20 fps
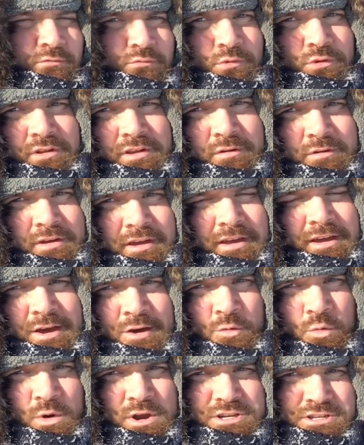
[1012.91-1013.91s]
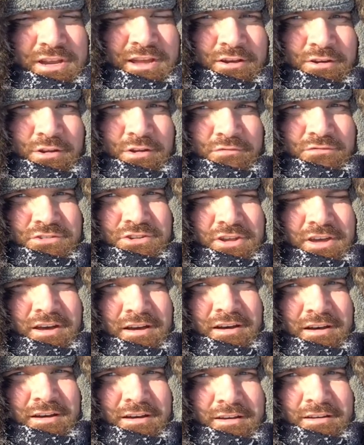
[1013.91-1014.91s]
Really wish I could have
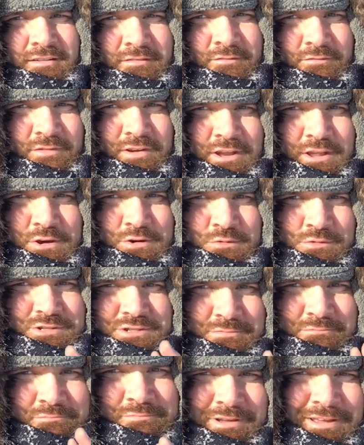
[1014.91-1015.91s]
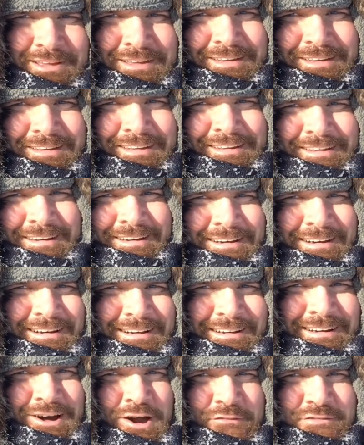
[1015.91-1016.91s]
videoed some
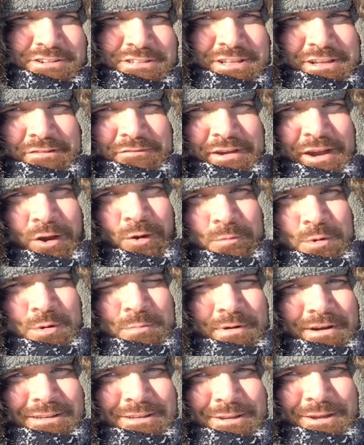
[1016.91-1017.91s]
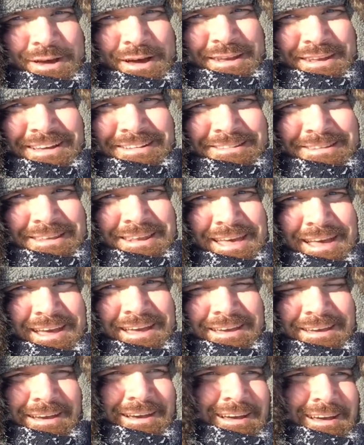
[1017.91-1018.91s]
harvesting of caribou, but not
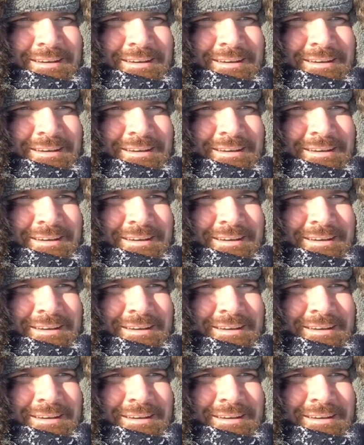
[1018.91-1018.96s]
today.